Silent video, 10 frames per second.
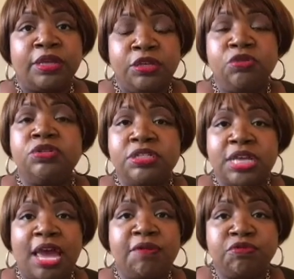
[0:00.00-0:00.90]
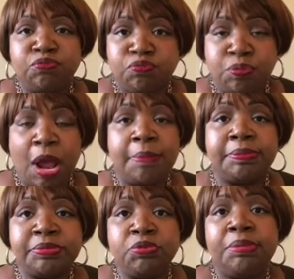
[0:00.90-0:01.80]
You just have
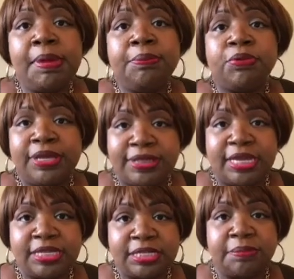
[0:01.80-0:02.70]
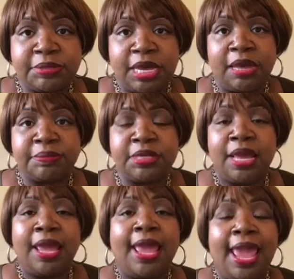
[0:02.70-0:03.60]
problems remembering things sometimes.
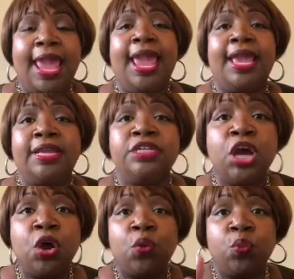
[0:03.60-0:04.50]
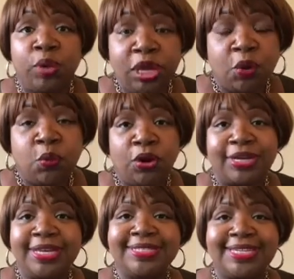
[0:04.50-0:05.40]
And we are
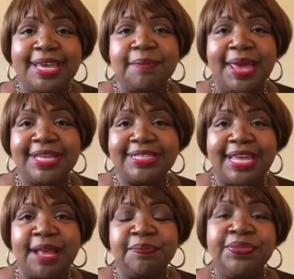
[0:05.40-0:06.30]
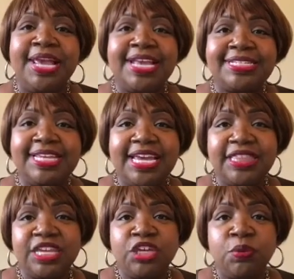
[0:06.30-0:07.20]
working to get past that.
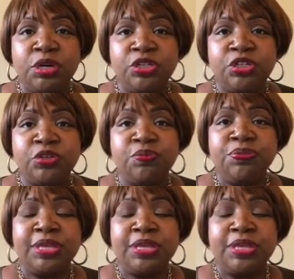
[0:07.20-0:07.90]
Second thing you want to do